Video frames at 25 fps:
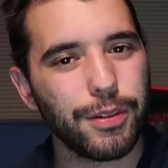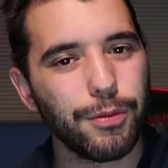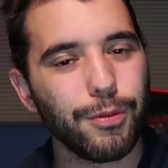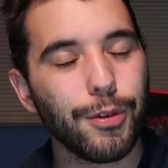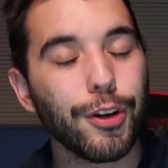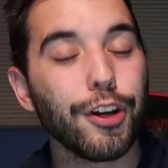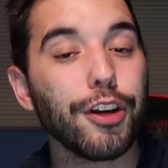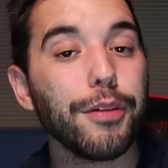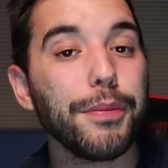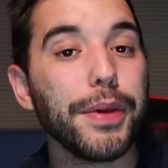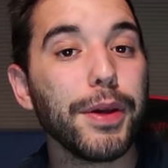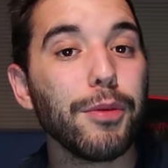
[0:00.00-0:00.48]

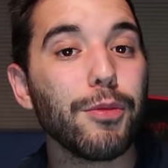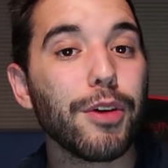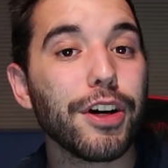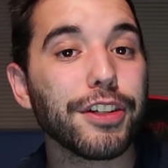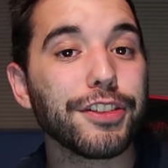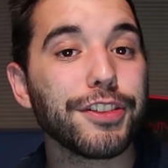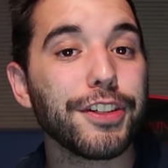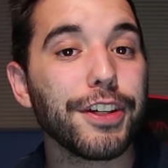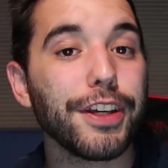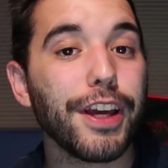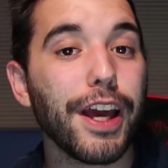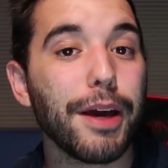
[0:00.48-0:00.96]
We're going to be
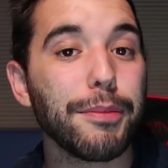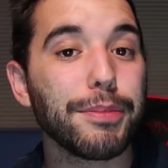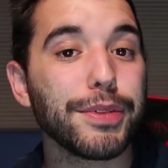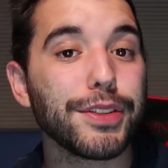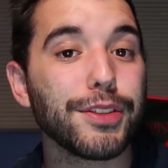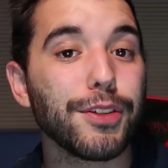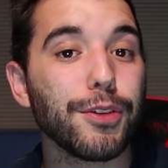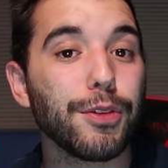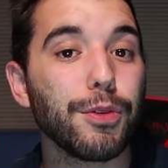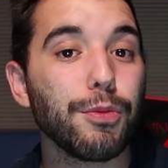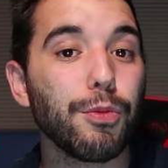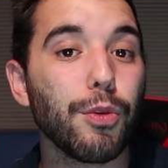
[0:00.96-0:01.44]
watching
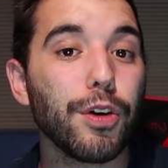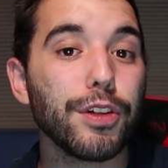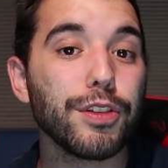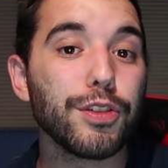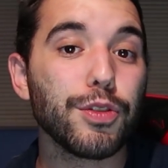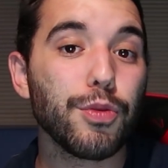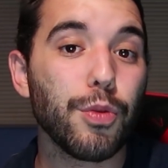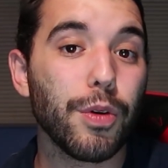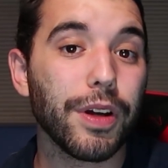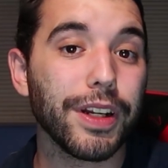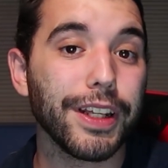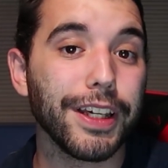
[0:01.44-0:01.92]
episode
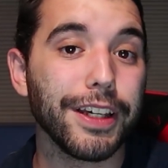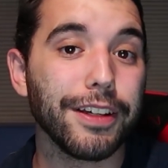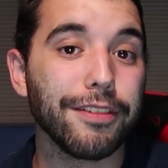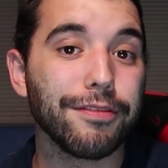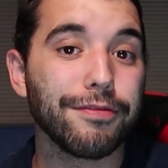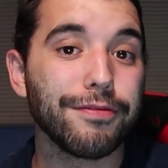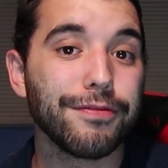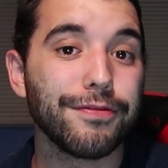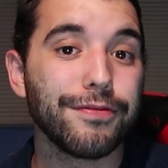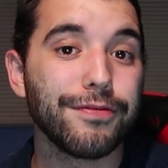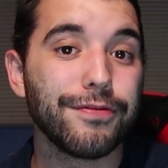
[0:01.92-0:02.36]
120.